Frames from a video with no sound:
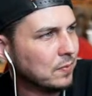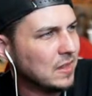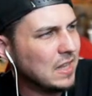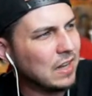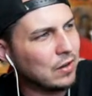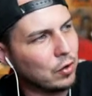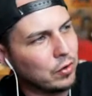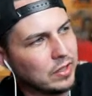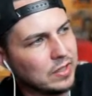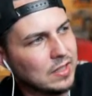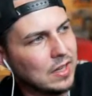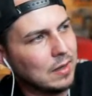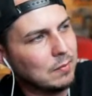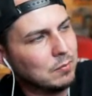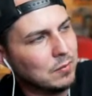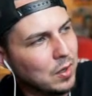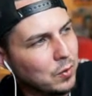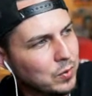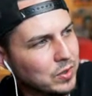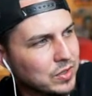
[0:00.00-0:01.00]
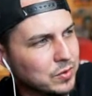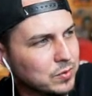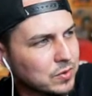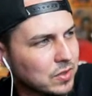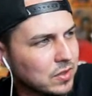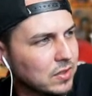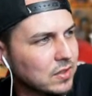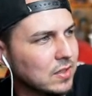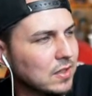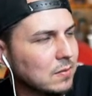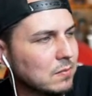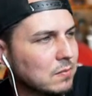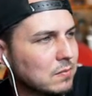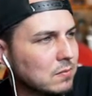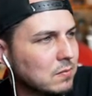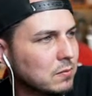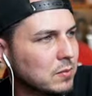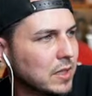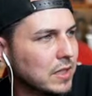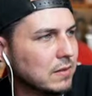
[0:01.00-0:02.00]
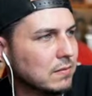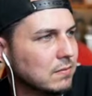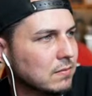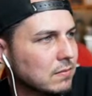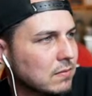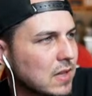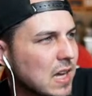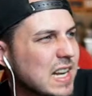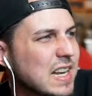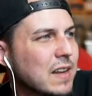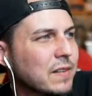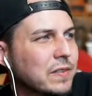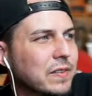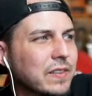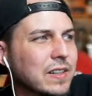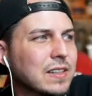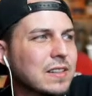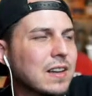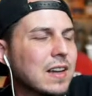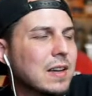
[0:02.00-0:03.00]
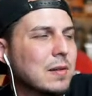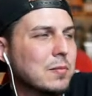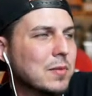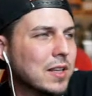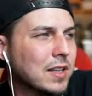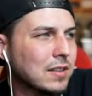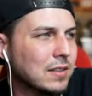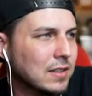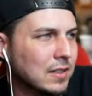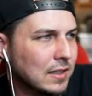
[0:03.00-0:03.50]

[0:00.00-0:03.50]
Not all the time. I wish it was all the time, but enough of the time that